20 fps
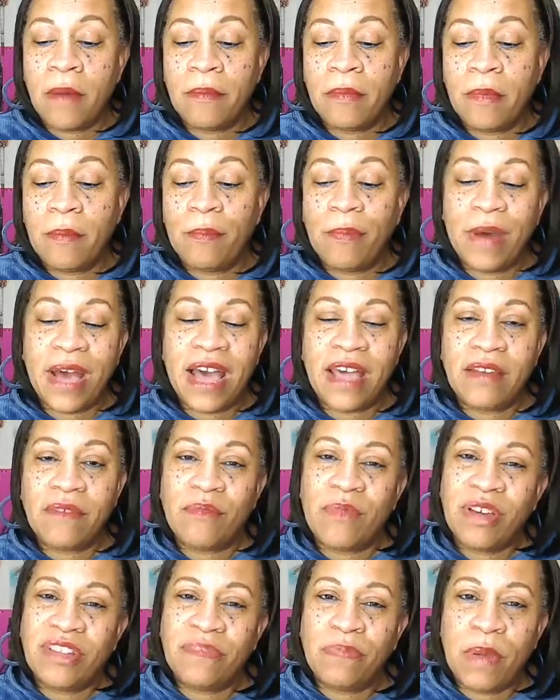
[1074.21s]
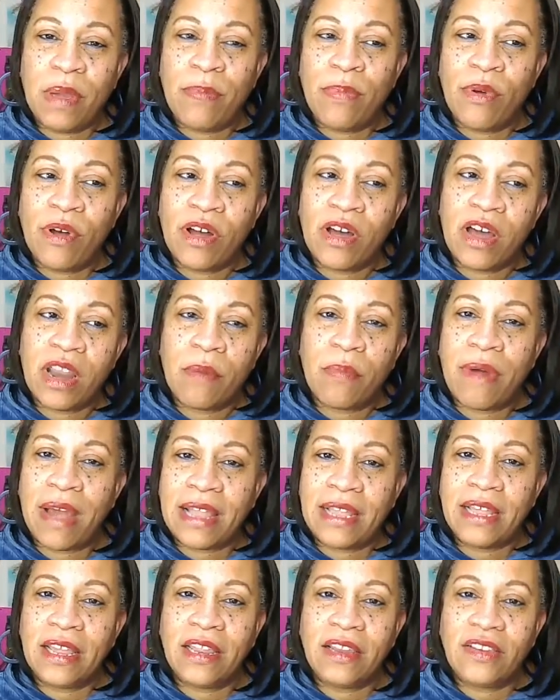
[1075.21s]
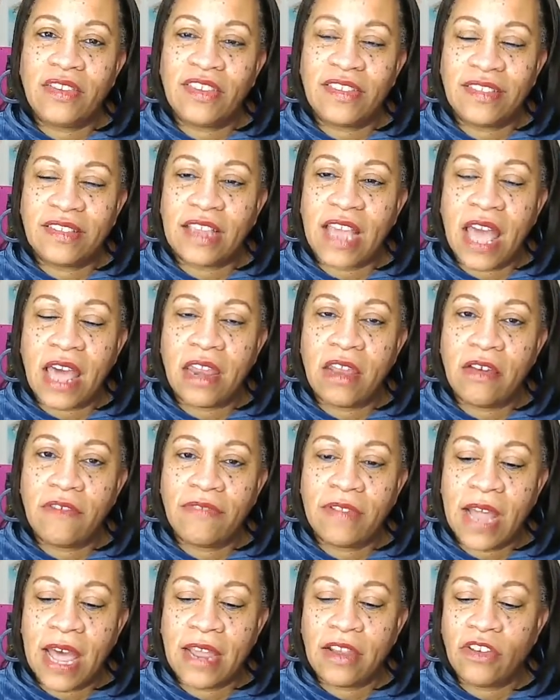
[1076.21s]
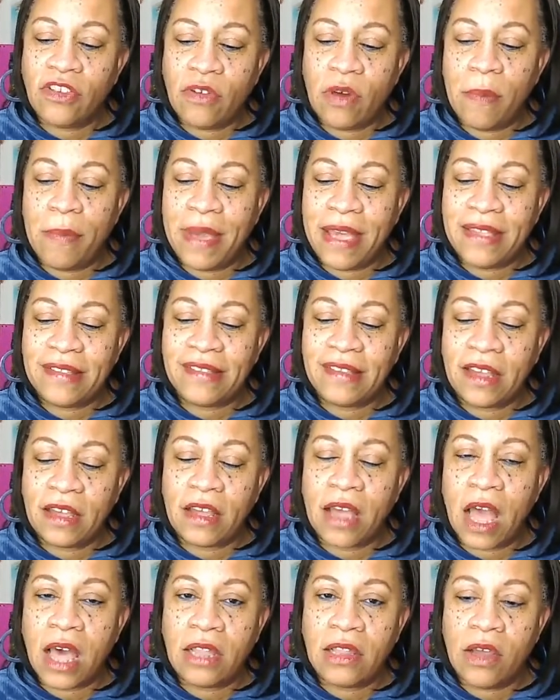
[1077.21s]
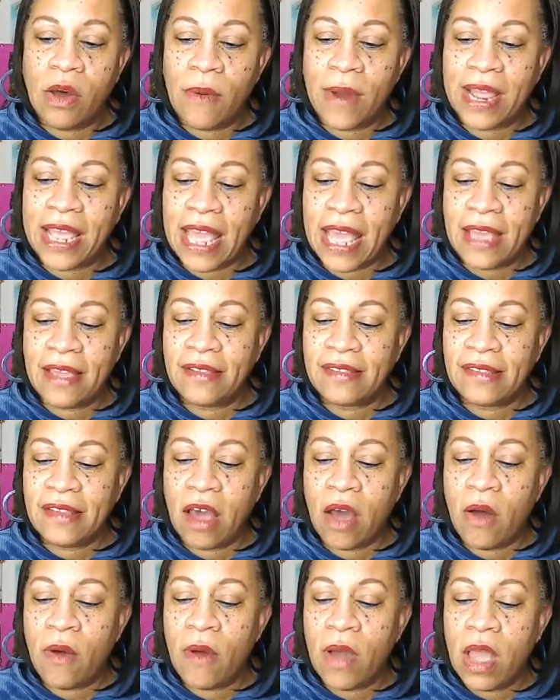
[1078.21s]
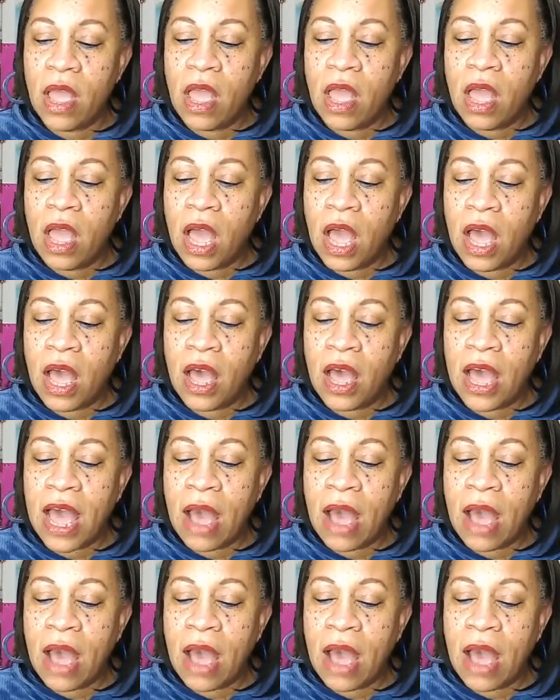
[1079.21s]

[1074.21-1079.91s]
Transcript: but most people are going to probably just kind of like do a basic lowercase. So I